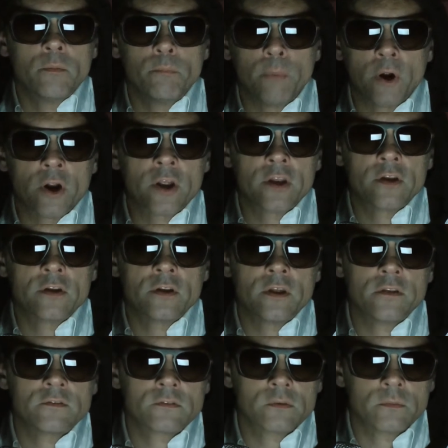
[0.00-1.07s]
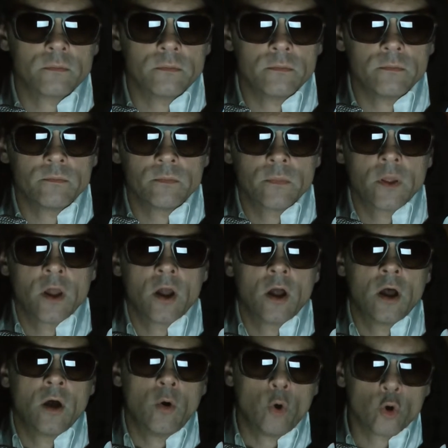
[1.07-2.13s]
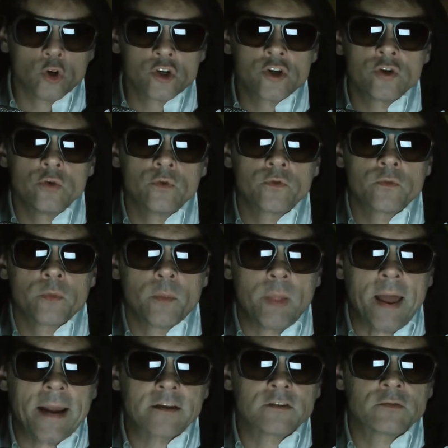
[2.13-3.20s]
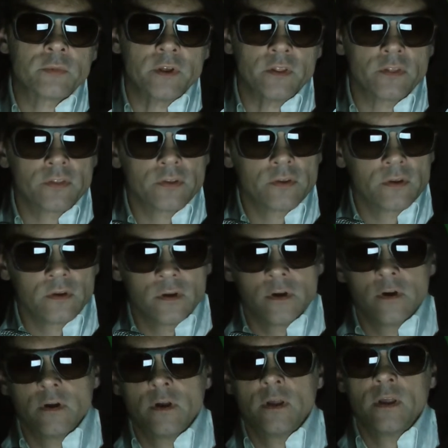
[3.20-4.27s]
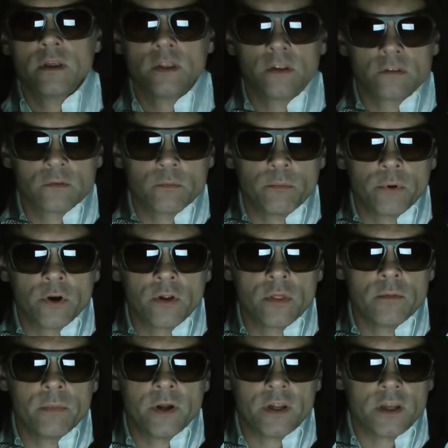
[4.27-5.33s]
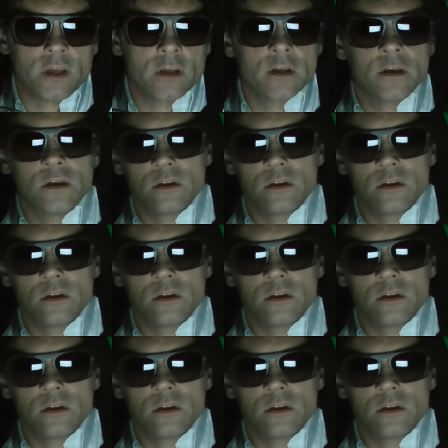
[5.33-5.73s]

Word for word: market and get some horseshoes from the blacksmith, he doesn't burn the money.